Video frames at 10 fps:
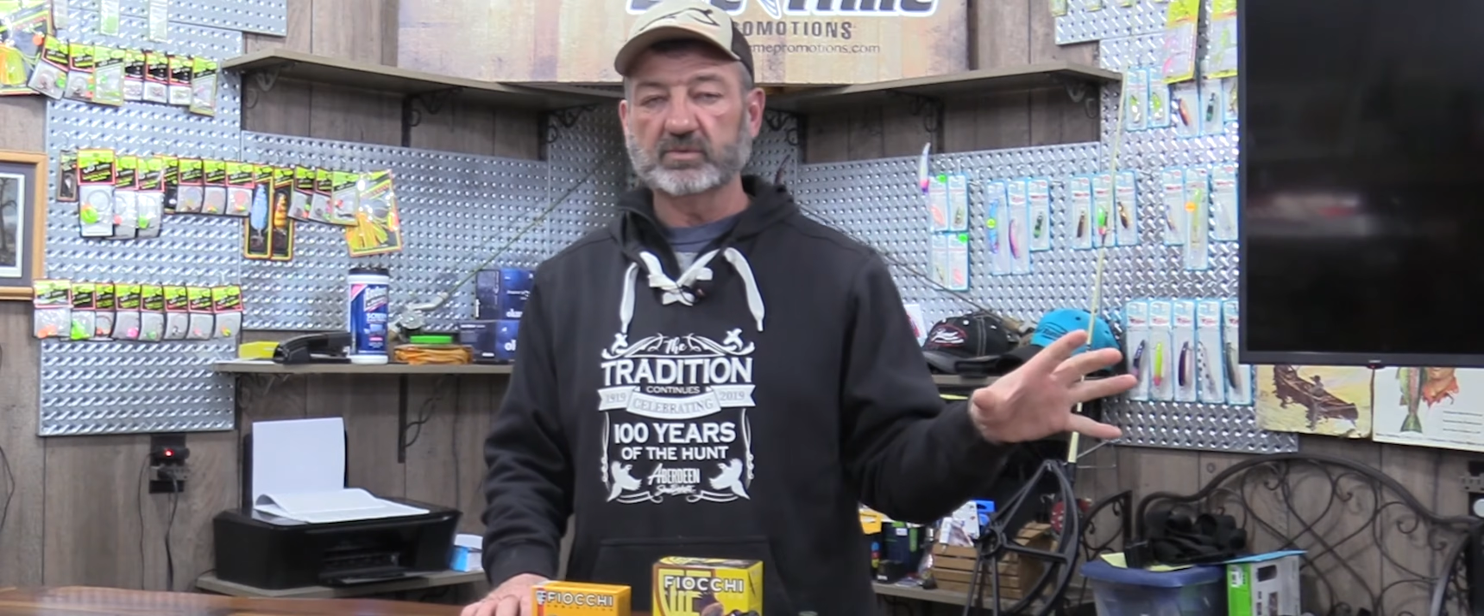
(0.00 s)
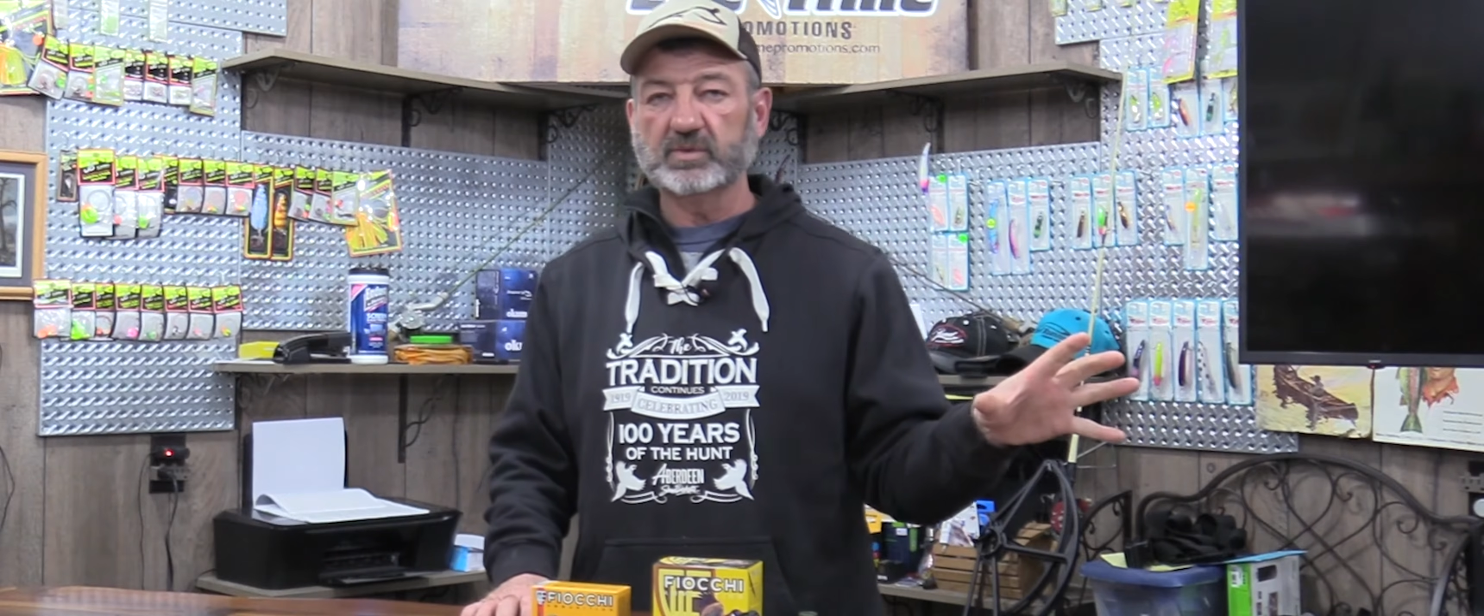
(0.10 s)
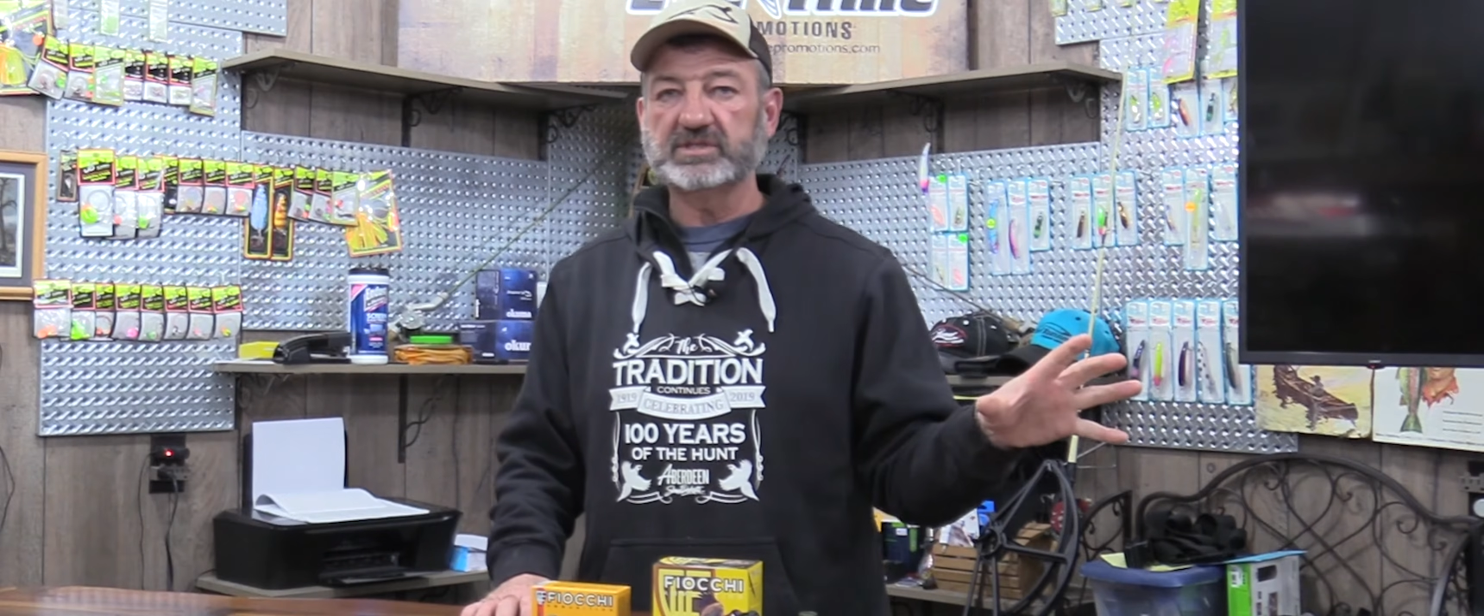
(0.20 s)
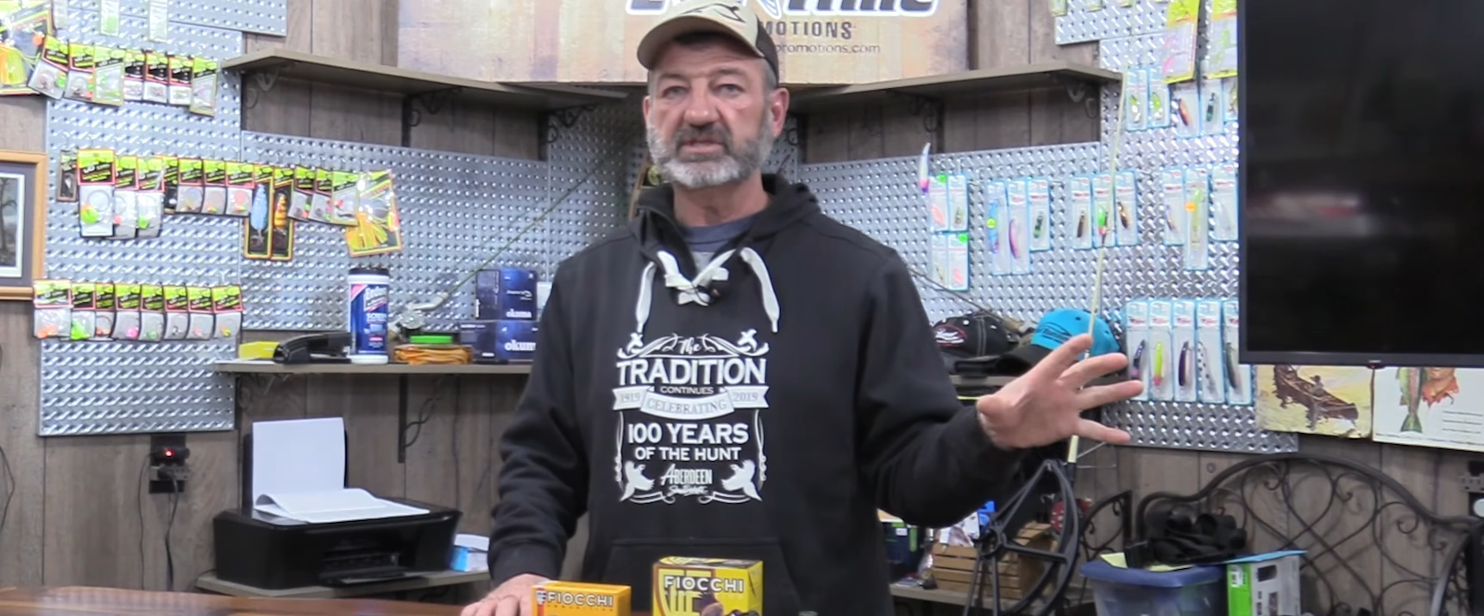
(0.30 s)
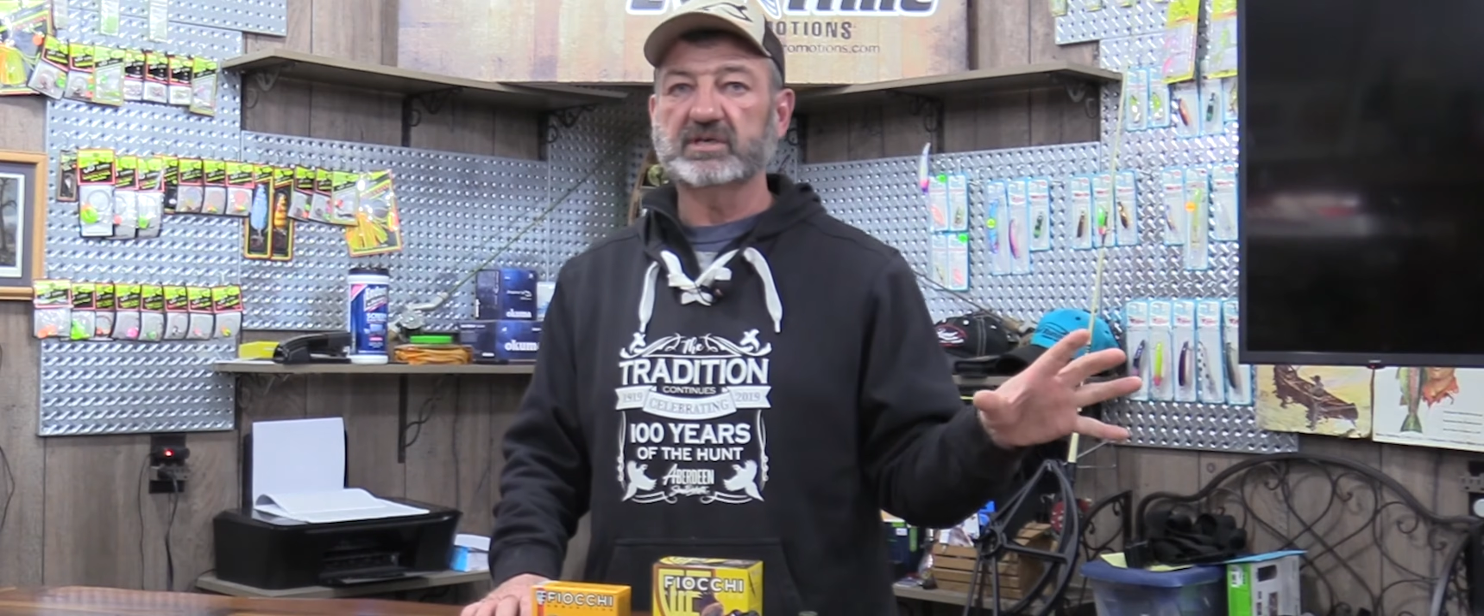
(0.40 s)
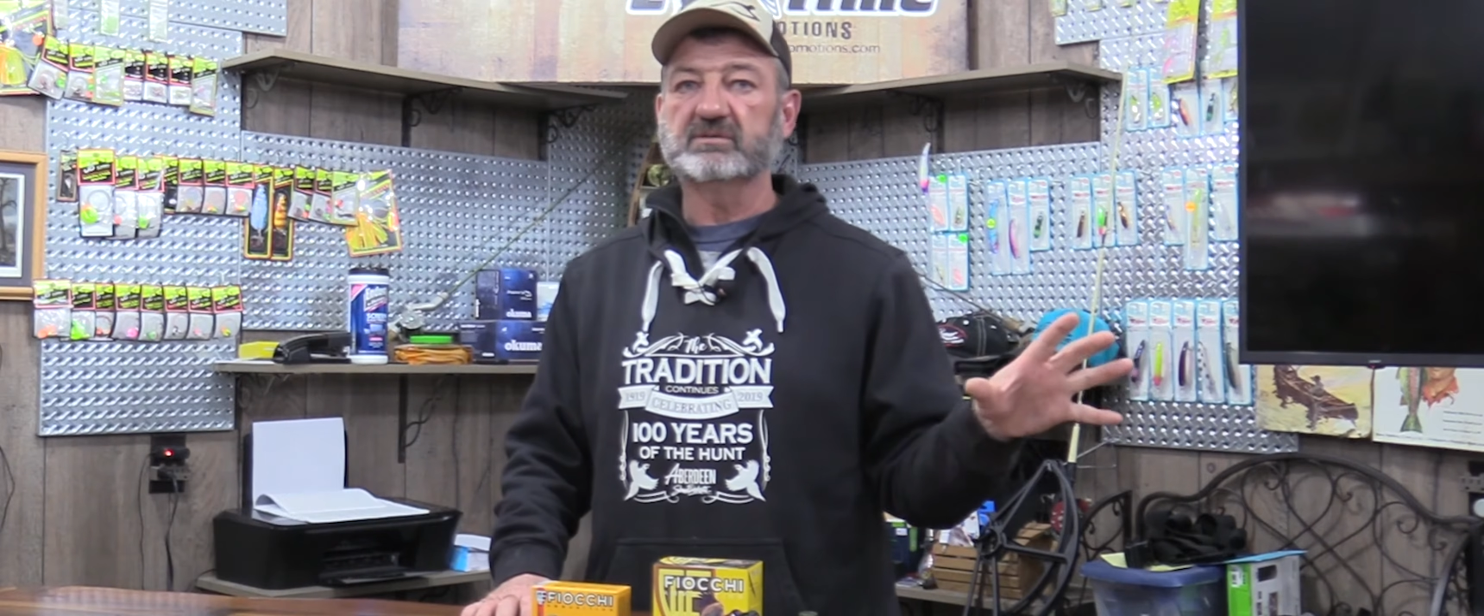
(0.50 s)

to reach out